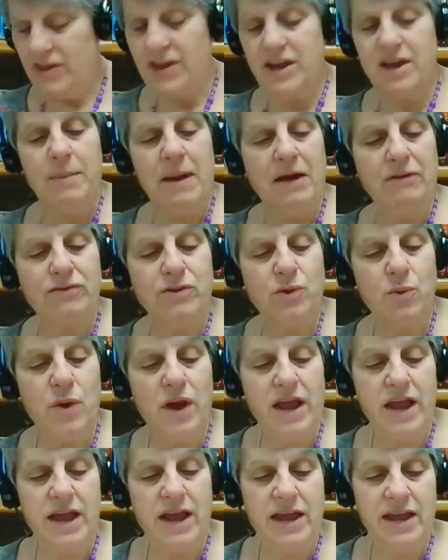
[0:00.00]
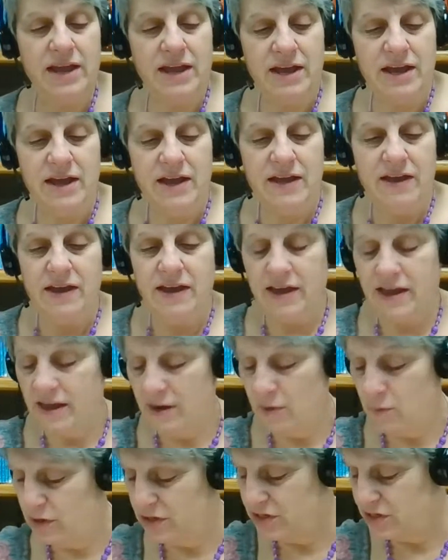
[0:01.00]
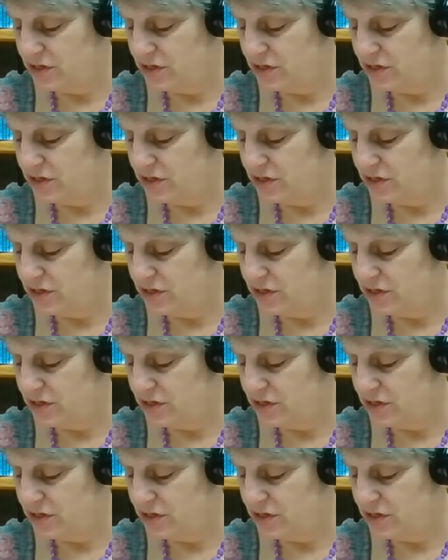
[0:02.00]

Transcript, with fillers: Think about the way in